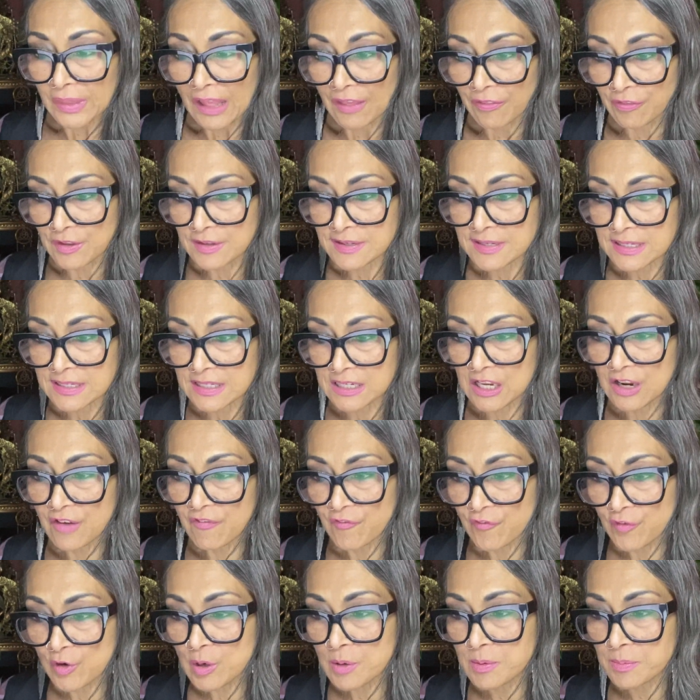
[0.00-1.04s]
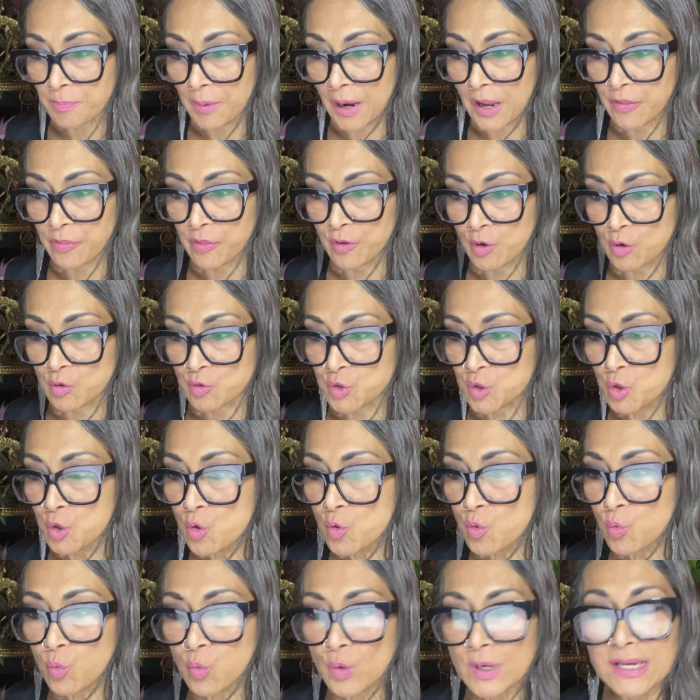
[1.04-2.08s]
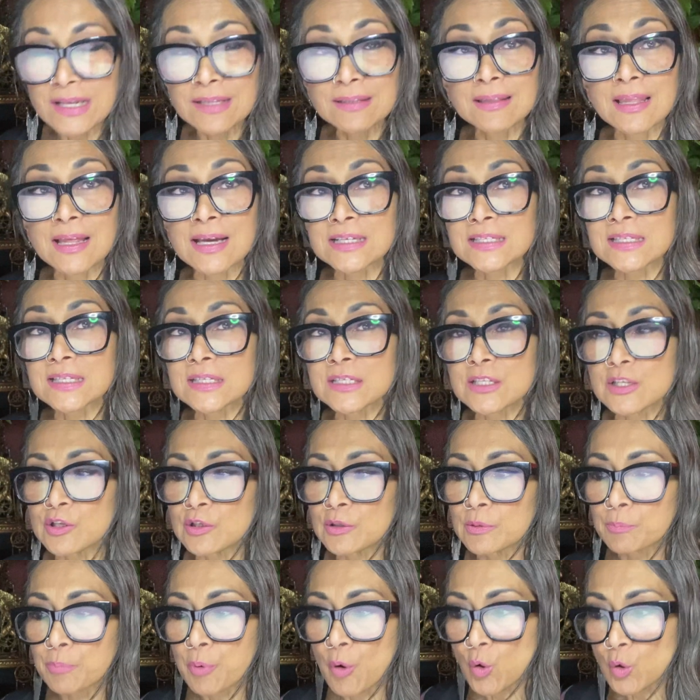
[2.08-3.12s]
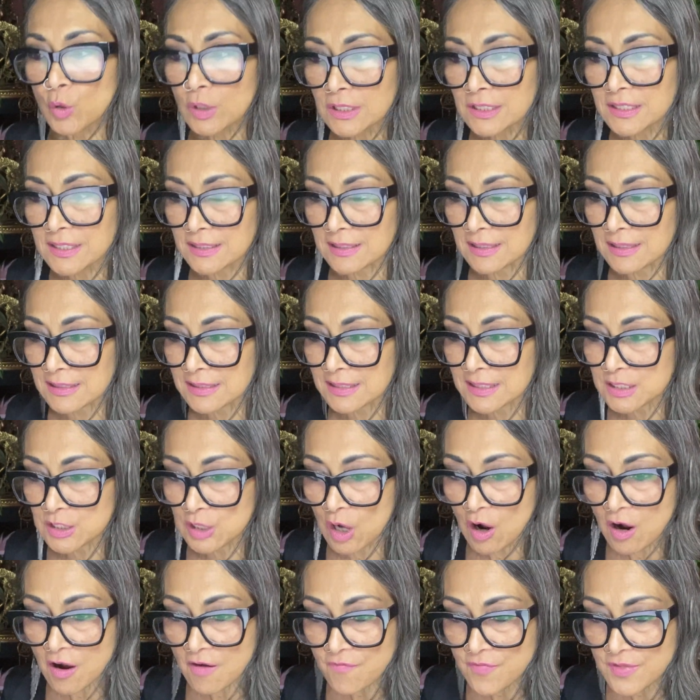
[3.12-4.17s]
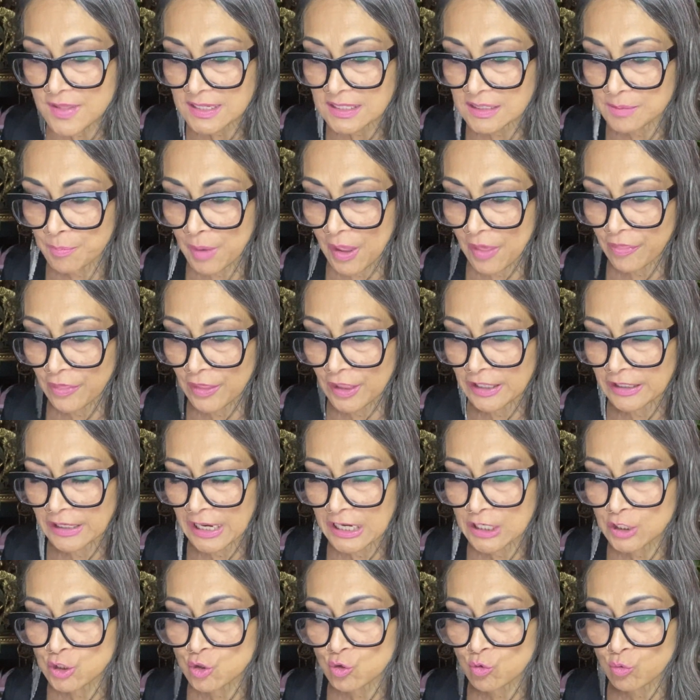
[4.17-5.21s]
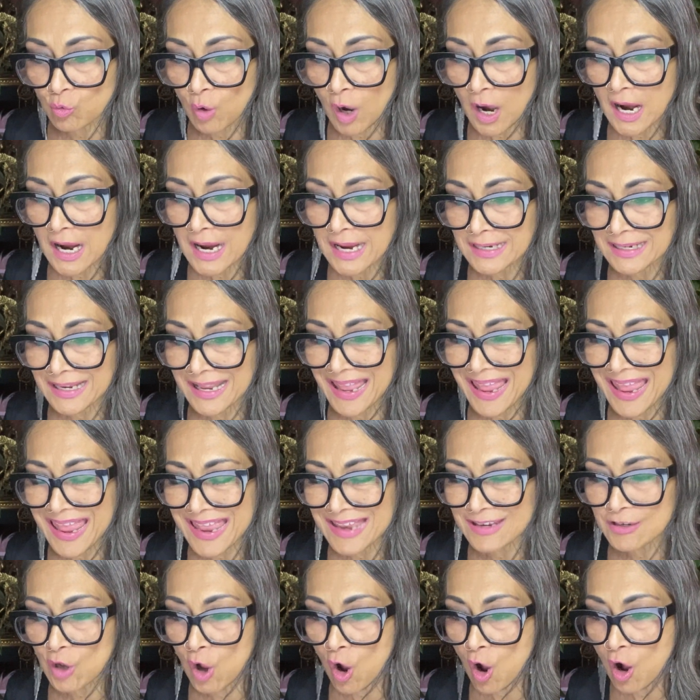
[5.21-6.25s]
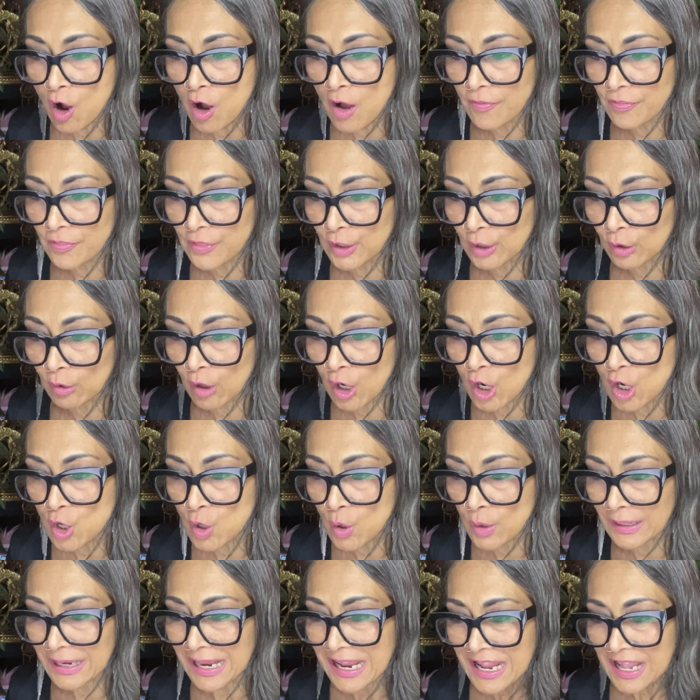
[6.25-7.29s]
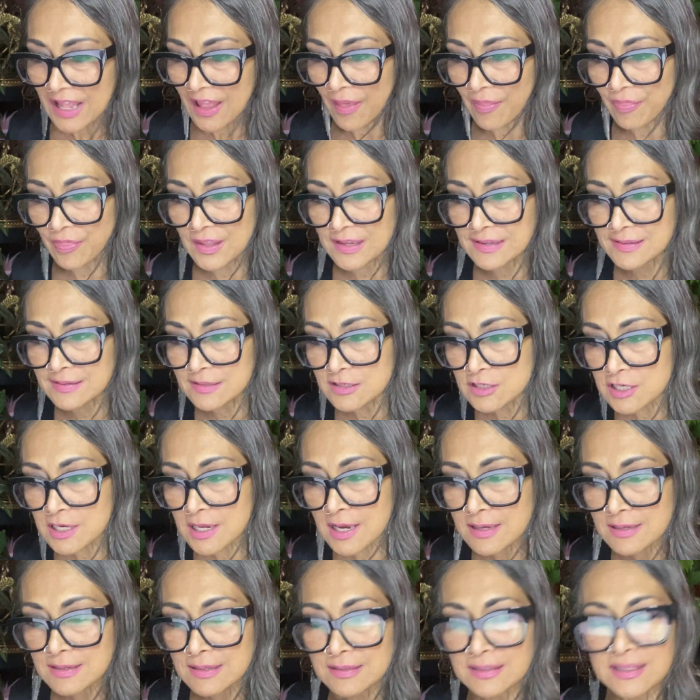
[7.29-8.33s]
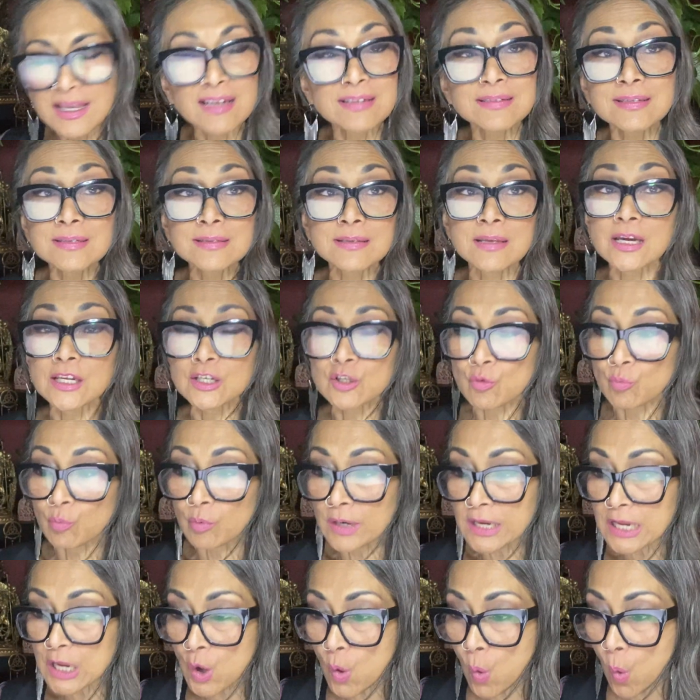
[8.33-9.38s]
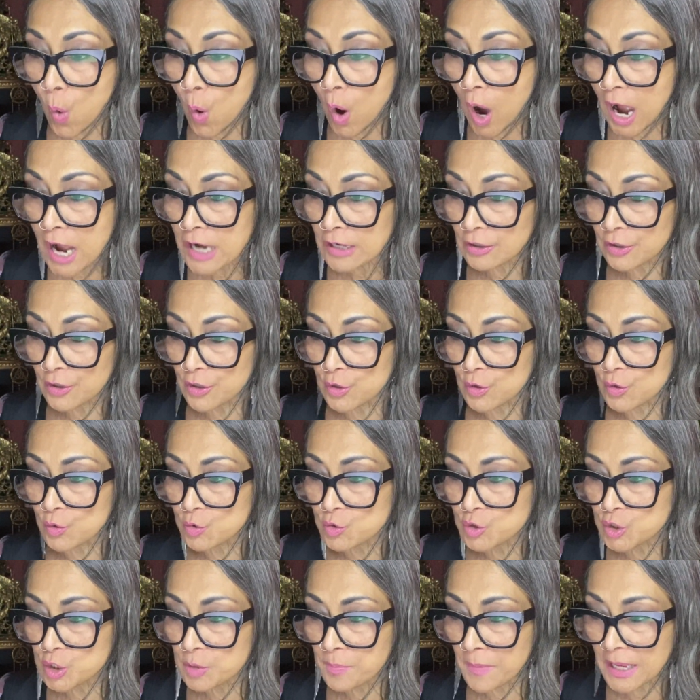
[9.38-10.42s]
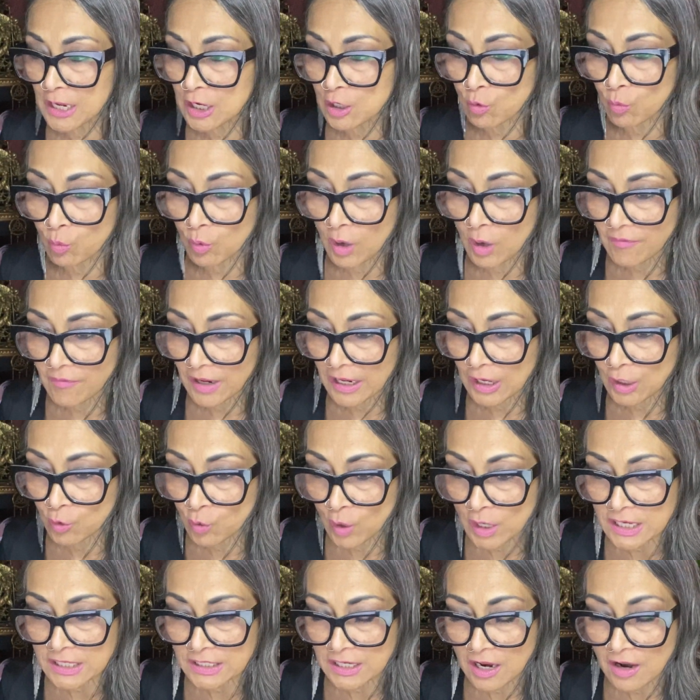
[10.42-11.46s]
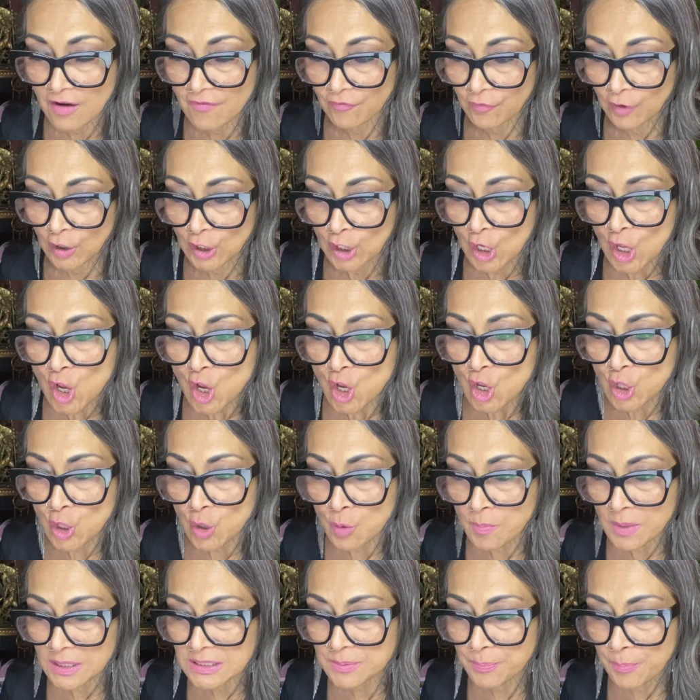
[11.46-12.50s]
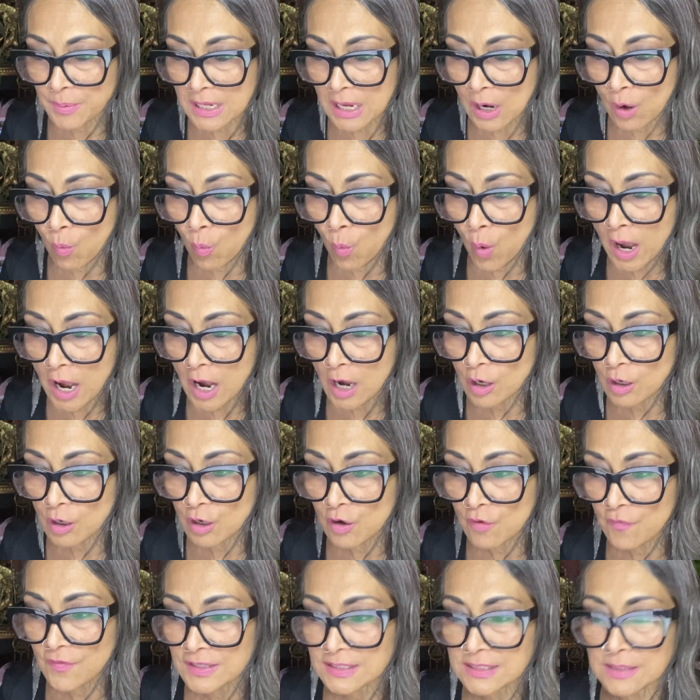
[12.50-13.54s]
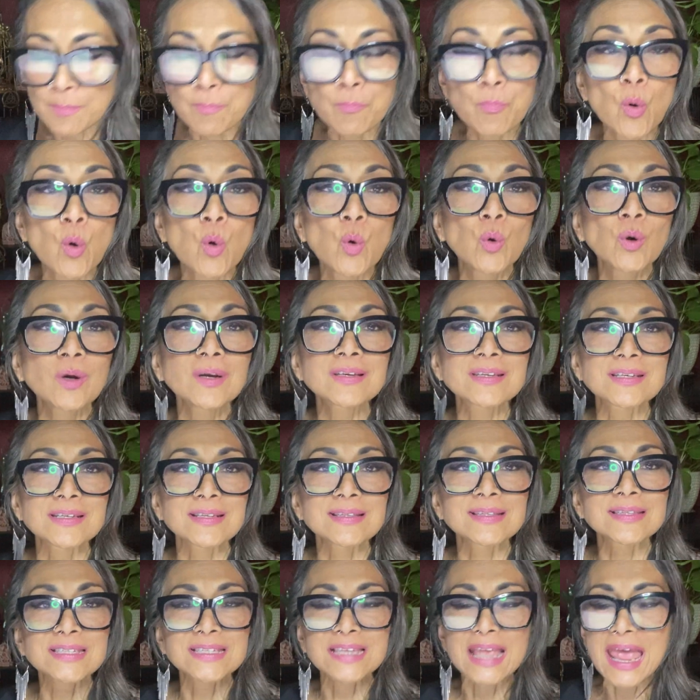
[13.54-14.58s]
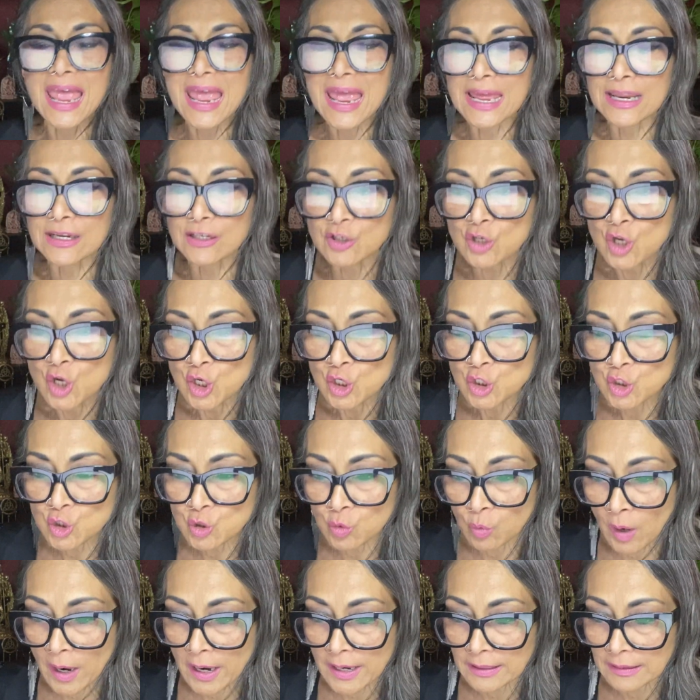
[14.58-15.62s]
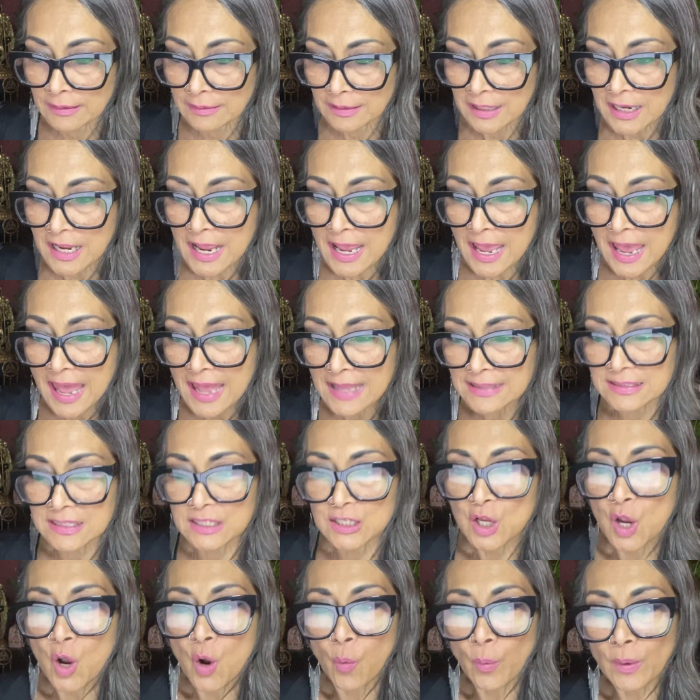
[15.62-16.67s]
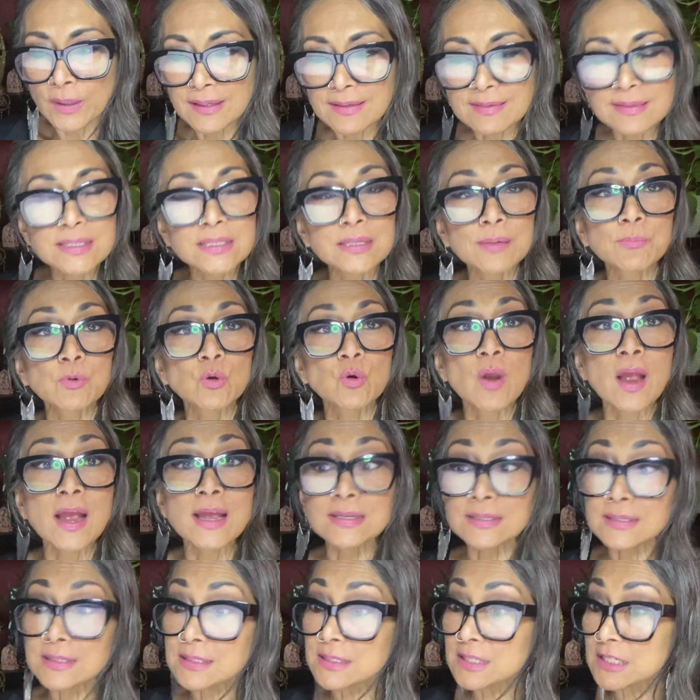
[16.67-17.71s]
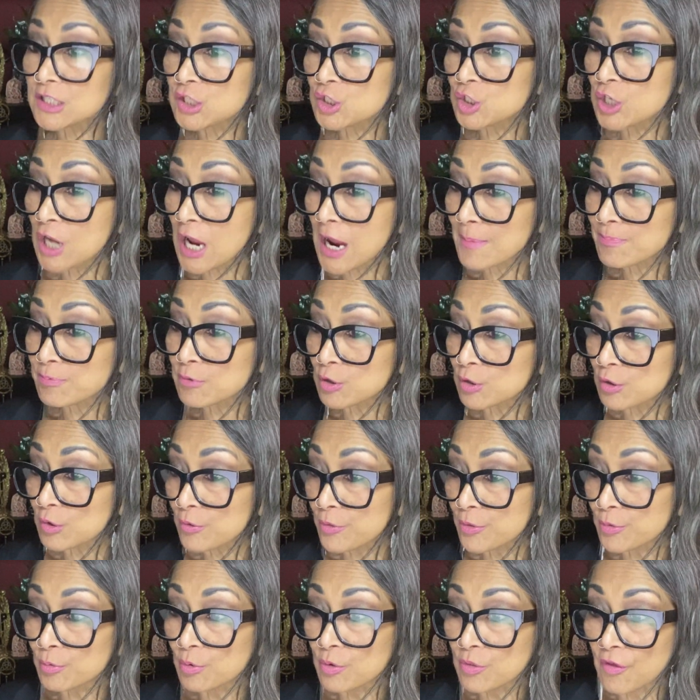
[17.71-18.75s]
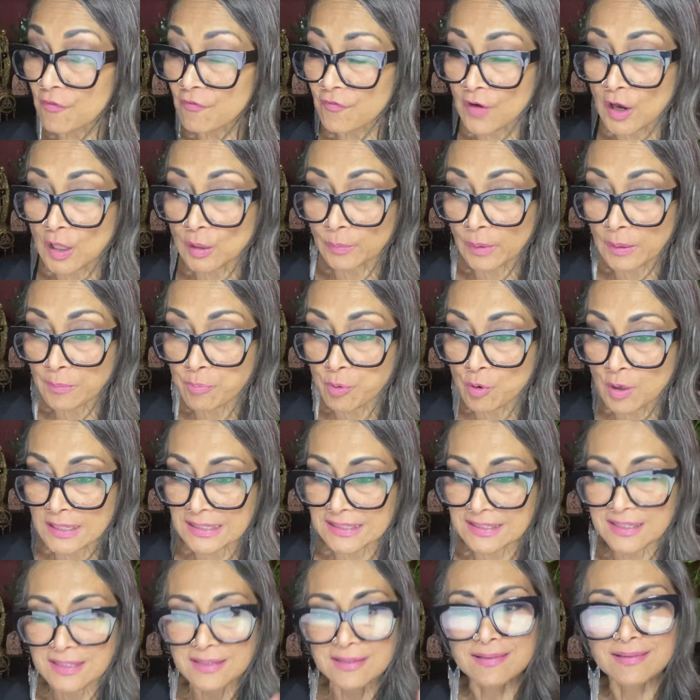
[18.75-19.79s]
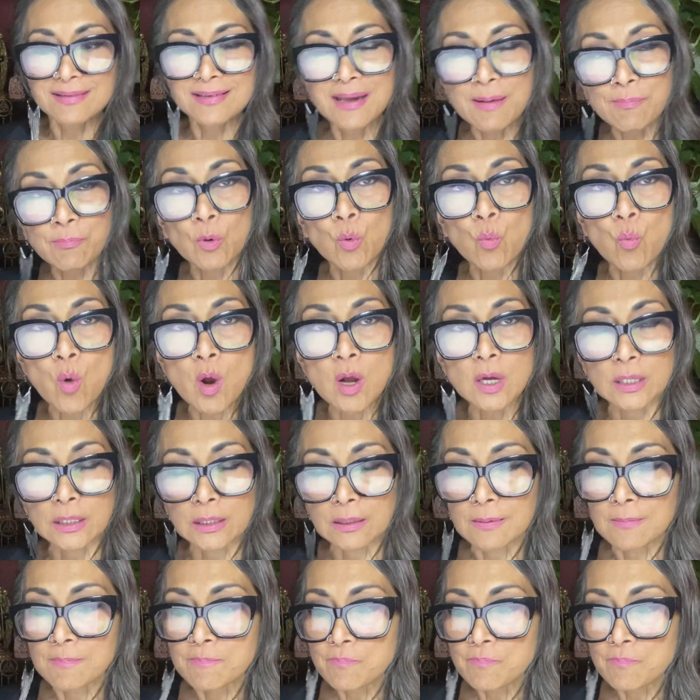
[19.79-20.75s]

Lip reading: This is confirmed by those who realize the importance of this method and tried it on their own. And this does not require you to make great effort. You must be aware of its importance and try it. Hence, we can summarize this chapter through the following points. Number 1.